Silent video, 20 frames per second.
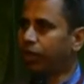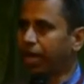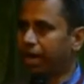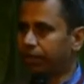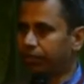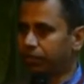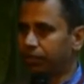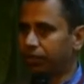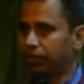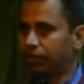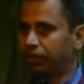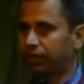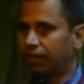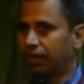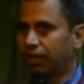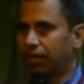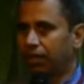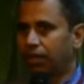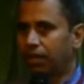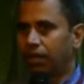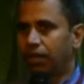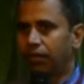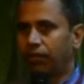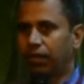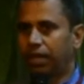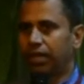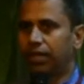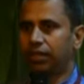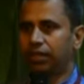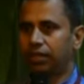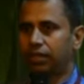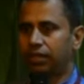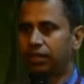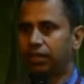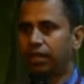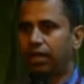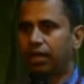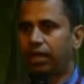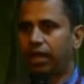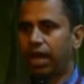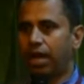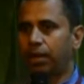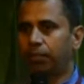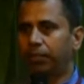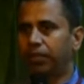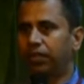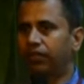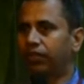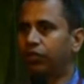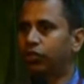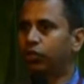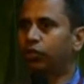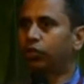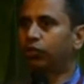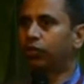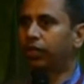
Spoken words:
camps. One is the camp in which you